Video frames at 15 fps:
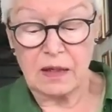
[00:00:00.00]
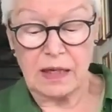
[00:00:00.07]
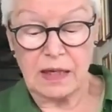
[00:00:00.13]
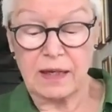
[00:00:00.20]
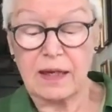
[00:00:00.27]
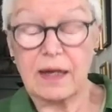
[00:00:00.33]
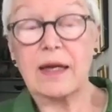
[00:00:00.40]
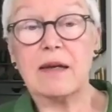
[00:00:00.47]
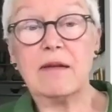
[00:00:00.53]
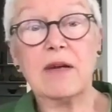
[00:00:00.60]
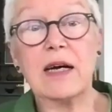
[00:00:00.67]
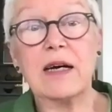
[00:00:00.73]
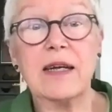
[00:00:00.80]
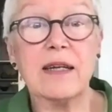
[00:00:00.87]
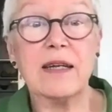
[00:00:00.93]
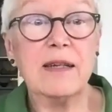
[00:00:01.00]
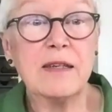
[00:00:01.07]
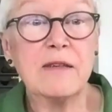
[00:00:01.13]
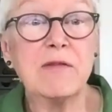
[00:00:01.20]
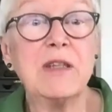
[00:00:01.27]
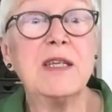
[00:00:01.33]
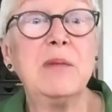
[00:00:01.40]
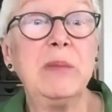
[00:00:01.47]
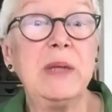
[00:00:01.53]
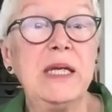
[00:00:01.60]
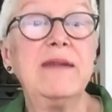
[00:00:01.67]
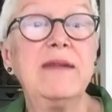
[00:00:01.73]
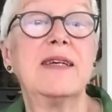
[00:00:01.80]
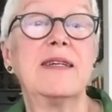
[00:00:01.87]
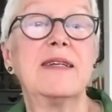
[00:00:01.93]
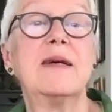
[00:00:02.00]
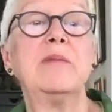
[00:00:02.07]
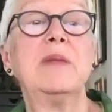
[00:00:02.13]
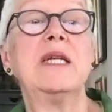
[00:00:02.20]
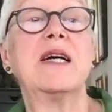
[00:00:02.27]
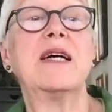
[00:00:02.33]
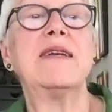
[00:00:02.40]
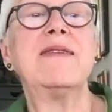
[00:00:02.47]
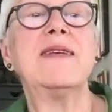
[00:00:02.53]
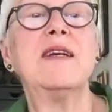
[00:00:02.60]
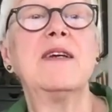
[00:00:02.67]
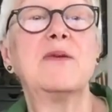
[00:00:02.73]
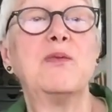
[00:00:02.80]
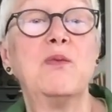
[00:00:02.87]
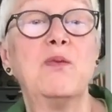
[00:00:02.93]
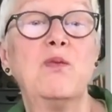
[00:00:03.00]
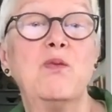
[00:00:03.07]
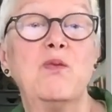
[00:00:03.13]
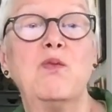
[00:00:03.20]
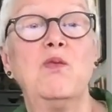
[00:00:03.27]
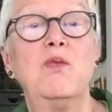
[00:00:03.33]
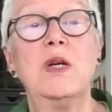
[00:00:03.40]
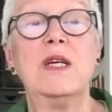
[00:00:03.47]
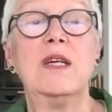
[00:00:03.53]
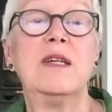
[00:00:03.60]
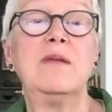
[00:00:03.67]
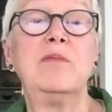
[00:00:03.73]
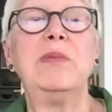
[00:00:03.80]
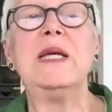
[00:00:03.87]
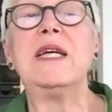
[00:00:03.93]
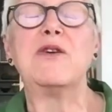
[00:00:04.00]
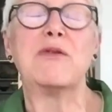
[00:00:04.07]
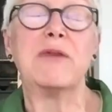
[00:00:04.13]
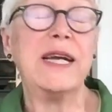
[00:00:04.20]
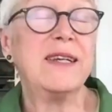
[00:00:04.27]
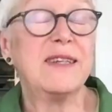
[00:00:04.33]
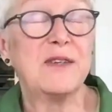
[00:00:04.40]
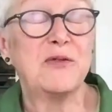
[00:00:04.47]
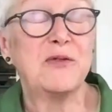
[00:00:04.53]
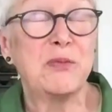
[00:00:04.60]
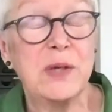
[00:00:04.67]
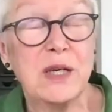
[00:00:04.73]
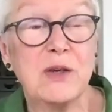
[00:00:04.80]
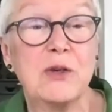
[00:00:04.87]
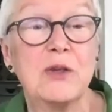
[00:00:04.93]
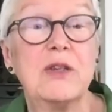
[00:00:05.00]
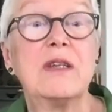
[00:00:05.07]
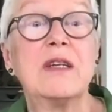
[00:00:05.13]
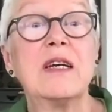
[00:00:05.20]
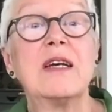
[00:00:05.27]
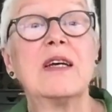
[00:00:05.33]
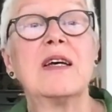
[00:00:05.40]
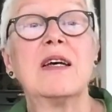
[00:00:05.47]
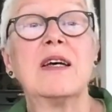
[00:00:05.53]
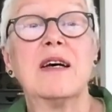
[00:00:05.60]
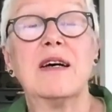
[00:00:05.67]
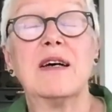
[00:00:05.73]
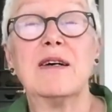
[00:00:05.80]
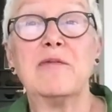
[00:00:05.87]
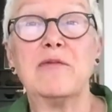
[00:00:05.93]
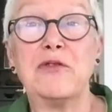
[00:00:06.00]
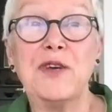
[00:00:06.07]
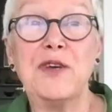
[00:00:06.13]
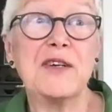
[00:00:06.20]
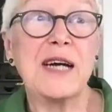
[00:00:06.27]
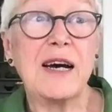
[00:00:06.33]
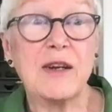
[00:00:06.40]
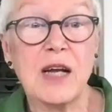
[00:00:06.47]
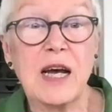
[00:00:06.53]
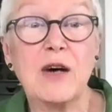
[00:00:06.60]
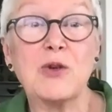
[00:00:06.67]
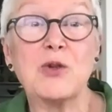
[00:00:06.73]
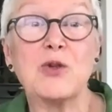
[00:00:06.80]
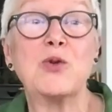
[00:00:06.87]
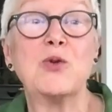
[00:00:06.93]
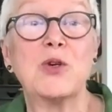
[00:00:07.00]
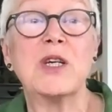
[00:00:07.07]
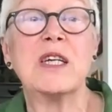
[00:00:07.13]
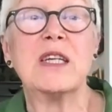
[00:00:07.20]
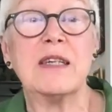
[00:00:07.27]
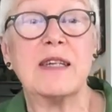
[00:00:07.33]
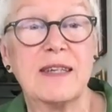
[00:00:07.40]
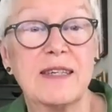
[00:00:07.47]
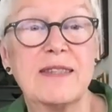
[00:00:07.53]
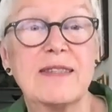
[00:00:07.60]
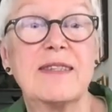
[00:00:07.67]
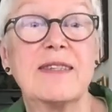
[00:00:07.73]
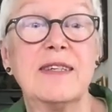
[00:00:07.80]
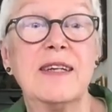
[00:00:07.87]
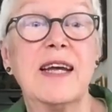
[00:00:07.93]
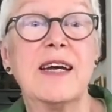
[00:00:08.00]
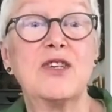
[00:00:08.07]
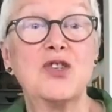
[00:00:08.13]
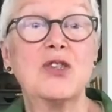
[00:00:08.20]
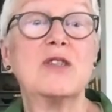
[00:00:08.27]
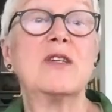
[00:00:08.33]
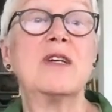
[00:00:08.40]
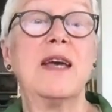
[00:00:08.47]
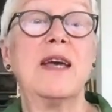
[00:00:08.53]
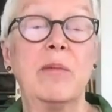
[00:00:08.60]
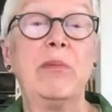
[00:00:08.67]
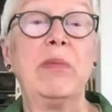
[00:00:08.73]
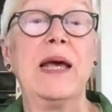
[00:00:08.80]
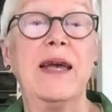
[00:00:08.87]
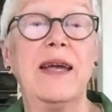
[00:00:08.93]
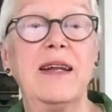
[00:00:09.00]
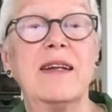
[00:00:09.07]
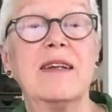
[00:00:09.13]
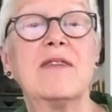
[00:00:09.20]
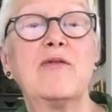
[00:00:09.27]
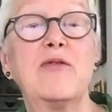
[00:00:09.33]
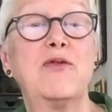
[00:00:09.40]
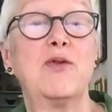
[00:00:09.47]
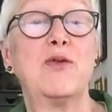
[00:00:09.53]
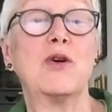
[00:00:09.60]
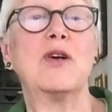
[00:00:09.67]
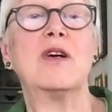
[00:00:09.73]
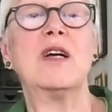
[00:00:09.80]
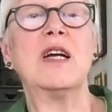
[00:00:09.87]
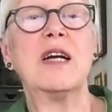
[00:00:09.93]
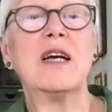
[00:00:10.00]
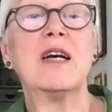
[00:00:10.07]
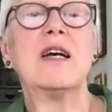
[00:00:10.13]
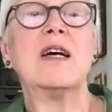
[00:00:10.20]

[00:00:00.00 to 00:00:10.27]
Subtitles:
And I literally mean that. I mean, I think it'd be great if we could figure out how to organize a national campaign for